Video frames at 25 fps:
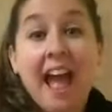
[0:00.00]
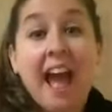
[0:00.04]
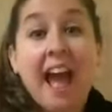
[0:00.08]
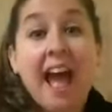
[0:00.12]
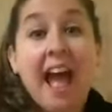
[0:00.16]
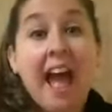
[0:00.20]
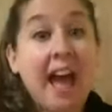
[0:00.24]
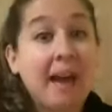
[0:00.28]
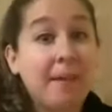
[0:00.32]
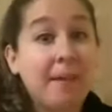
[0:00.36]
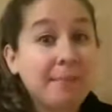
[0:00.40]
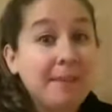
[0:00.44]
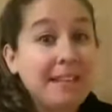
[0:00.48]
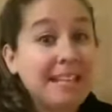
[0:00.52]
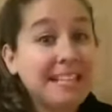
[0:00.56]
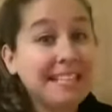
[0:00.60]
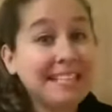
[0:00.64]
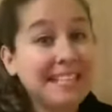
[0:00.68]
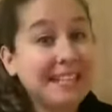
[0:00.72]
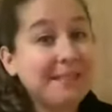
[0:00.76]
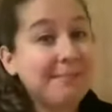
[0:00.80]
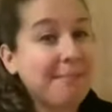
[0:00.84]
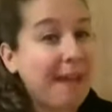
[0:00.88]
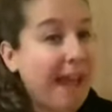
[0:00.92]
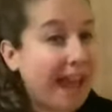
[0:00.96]
Happy
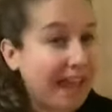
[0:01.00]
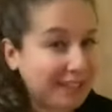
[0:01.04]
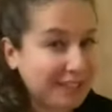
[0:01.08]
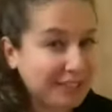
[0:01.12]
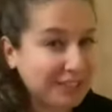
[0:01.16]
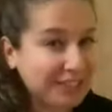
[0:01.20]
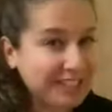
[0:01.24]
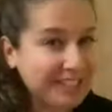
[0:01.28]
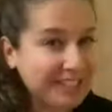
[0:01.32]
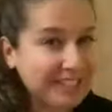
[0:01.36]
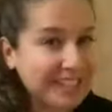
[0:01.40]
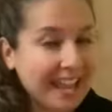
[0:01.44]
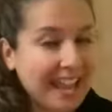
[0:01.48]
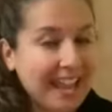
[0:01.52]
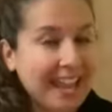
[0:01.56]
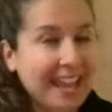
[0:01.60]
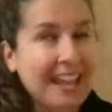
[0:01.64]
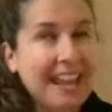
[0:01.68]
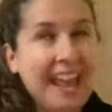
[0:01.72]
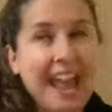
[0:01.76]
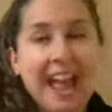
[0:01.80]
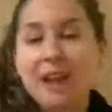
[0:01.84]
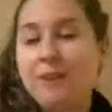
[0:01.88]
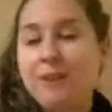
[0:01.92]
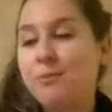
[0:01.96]
St. Patrick's
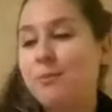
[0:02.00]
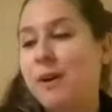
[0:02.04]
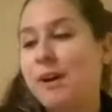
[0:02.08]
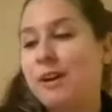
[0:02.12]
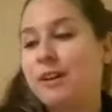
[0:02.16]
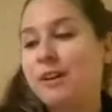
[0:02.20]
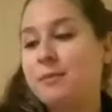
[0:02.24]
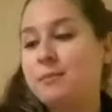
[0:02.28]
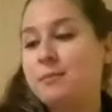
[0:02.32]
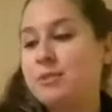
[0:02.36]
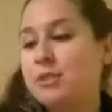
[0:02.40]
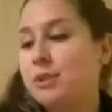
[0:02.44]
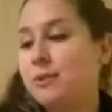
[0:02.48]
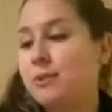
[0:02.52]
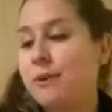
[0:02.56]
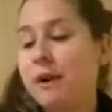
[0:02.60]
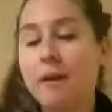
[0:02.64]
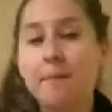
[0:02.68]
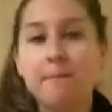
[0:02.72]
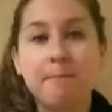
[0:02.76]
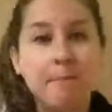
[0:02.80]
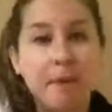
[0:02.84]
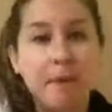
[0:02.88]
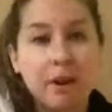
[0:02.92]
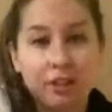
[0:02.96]
Day and welcome to our
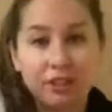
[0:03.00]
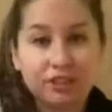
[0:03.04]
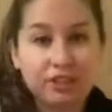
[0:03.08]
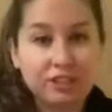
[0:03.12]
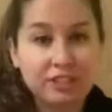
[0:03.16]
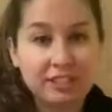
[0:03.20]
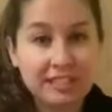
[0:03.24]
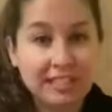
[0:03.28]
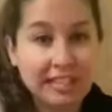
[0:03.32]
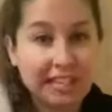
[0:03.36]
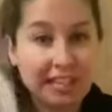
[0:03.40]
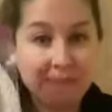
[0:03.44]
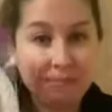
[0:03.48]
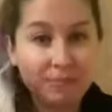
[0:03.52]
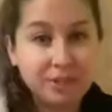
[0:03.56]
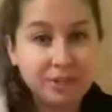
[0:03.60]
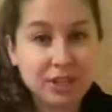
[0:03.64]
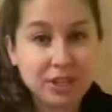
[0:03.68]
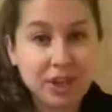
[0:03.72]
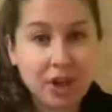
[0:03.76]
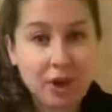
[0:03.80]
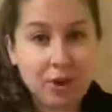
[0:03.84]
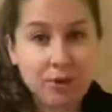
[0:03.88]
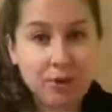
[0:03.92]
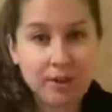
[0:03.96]
March STEAM to
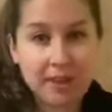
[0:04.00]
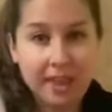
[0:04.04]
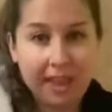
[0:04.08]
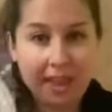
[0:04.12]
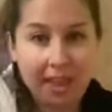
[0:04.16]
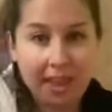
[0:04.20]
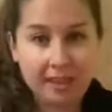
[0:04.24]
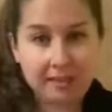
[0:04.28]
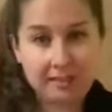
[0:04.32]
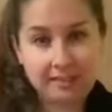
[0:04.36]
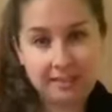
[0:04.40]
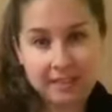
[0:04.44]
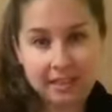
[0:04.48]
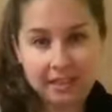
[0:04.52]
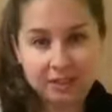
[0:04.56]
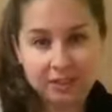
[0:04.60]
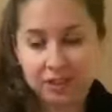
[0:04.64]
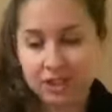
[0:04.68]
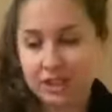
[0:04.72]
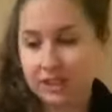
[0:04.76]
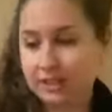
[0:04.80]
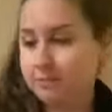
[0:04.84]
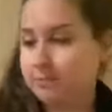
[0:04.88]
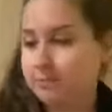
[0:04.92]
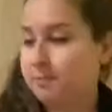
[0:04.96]
Go kit
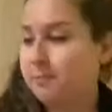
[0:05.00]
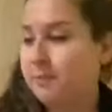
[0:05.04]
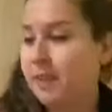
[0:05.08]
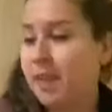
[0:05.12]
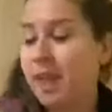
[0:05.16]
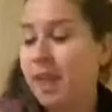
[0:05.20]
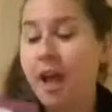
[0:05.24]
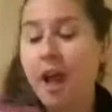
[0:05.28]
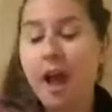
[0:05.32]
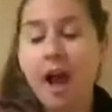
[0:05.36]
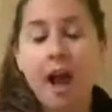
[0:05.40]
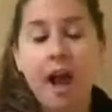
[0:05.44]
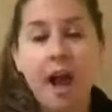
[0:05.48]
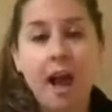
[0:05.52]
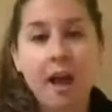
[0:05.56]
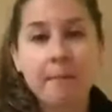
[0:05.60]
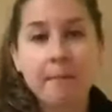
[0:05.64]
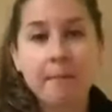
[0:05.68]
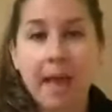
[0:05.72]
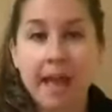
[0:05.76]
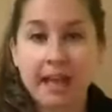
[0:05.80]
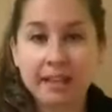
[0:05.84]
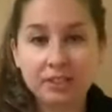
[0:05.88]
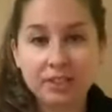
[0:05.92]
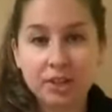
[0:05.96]
session.
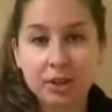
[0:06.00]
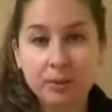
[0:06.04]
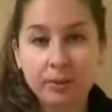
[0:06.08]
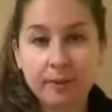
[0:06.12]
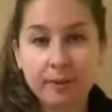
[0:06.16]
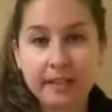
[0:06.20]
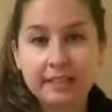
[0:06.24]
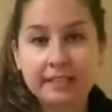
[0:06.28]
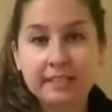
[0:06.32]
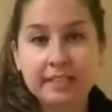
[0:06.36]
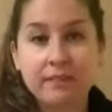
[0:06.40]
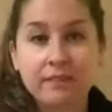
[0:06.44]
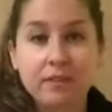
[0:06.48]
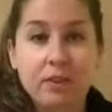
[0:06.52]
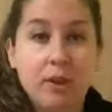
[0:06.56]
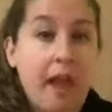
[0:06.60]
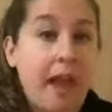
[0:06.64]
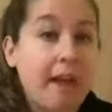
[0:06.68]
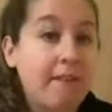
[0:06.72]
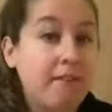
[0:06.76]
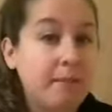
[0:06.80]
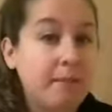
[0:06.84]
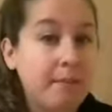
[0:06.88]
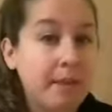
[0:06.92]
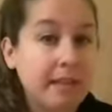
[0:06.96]
As always, if you
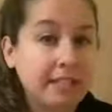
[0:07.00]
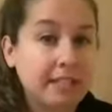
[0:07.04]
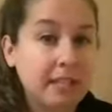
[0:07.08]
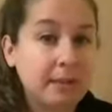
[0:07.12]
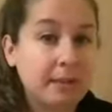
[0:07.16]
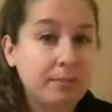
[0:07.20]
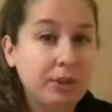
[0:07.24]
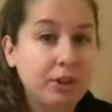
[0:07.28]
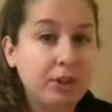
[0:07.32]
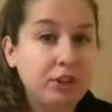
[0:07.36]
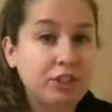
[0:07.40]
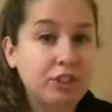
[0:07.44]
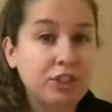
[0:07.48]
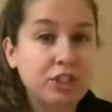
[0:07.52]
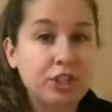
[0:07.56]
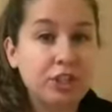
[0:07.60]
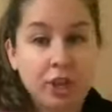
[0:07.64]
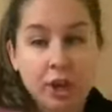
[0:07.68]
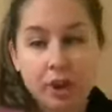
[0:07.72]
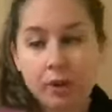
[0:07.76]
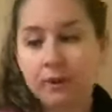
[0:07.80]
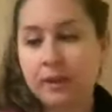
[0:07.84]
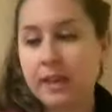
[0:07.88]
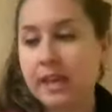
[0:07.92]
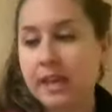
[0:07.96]
haven't picked up your to
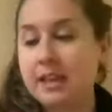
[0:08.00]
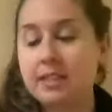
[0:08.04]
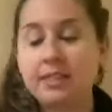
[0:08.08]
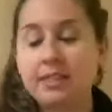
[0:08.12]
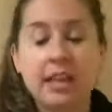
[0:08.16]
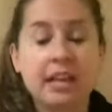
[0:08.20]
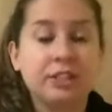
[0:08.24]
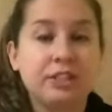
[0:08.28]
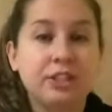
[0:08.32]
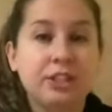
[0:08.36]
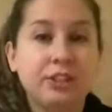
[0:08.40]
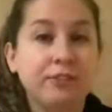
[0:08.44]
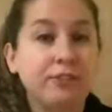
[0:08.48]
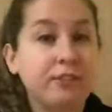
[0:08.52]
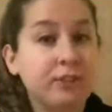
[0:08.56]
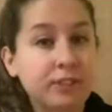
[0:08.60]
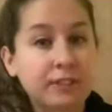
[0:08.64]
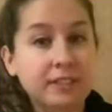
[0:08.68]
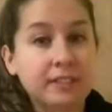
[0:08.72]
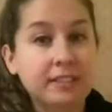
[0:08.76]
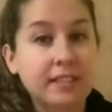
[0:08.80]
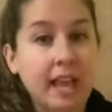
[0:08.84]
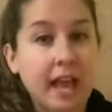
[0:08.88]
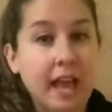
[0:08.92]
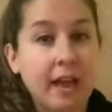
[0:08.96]
go kit, that's your
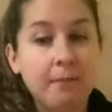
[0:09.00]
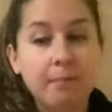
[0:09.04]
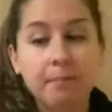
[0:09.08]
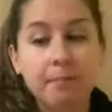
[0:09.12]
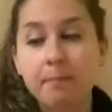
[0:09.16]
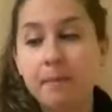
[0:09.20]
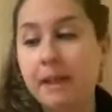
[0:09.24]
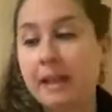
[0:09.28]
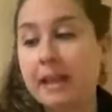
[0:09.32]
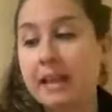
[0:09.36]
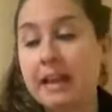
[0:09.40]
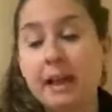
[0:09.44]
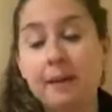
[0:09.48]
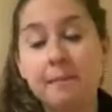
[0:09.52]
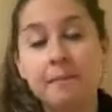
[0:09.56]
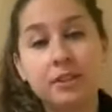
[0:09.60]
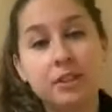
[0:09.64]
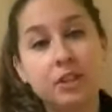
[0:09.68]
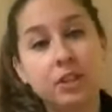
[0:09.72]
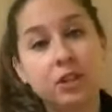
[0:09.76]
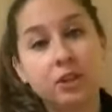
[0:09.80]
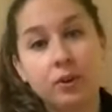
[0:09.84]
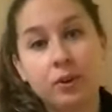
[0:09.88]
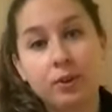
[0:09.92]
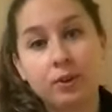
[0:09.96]
first step. Pick it up at
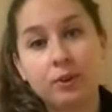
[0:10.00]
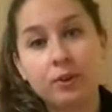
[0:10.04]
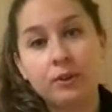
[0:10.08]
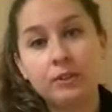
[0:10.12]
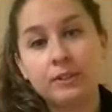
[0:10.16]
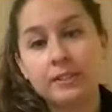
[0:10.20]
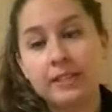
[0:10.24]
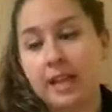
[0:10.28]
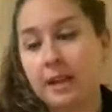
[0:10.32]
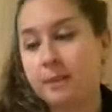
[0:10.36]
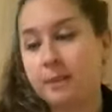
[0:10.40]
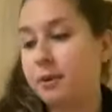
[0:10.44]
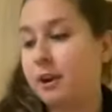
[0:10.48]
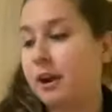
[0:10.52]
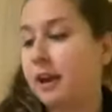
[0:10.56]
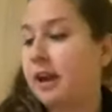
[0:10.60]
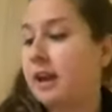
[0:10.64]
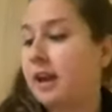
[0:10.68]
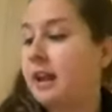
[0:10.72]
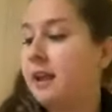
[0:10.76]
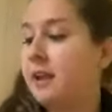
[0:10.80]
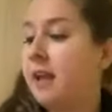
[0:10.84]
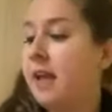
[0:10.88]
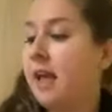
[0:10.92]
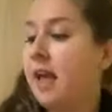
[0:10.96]
the Gold Coast
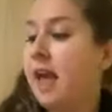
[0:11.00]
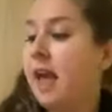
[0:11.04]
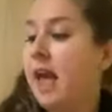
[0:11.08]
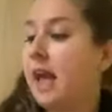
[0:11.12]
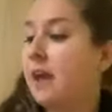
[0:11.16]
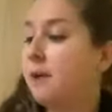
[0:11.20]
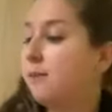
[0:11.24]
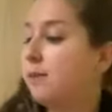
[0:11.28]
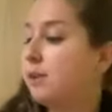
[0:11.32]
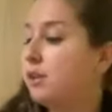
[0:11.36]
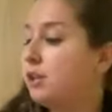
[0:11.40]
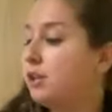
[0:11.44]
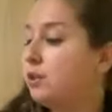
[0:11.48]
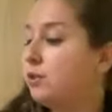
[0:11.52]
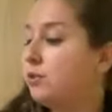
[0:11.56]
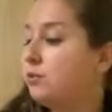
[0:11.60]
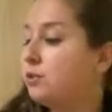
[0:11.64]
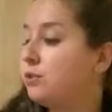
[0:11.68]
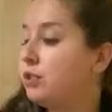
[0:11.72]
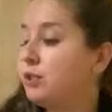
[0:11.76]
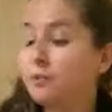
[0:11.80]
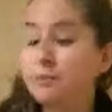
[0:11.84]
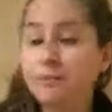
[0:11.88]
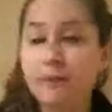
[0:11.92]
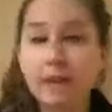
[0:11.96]
Library. And when you
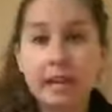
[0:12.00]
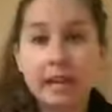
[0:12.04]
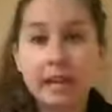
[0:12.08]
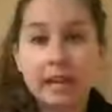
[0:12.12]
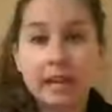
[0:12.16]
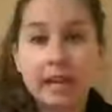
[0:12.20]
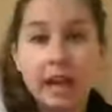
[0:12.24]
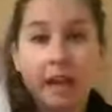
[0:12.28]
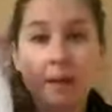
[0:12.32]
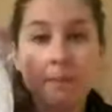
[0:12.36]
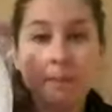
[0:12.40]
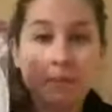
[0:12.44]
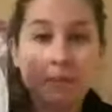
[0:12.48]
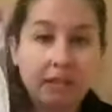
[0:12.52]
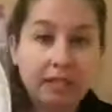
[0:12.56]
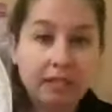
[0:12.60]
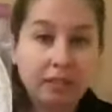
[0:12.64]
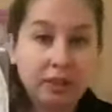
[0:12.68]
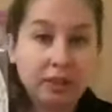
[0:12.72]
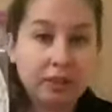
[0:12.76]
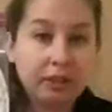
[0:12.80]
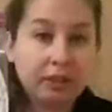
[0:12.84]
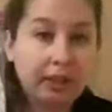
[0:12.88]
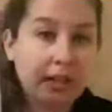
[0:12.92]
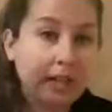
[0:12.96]
do pick it up, it'll
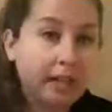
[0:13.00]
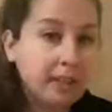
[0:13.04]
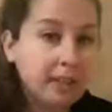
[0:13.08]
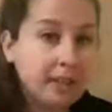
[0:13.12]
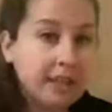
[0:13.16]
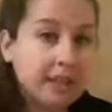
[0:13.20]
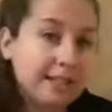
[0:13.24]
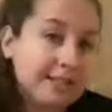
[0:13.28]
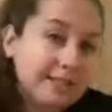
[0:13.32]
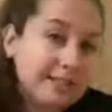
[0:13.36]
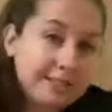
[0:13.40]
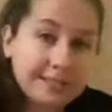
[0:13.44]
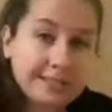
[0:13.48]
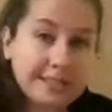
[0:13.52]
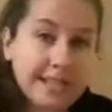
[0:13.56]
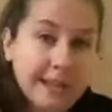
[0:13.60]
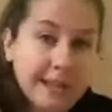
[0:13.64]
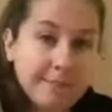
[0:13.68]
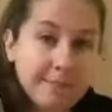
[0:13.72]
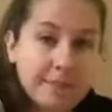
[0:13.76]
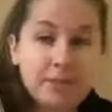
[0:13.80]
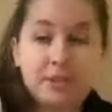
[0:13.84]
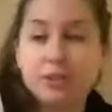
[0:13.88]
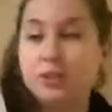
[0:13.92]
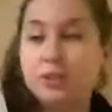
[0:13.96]
look like this,
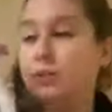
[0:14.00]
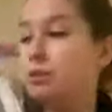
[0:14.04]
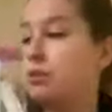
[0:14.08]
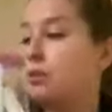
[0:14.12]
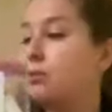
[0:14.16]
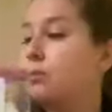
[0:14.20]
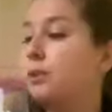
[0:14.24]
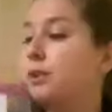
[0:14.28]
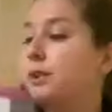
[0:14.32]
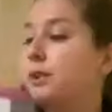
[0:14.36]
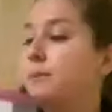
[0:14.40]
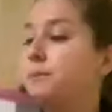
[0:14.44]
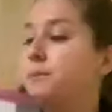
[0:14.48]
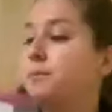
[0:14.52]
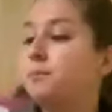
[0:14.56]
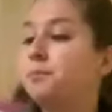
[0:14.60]
same as usual.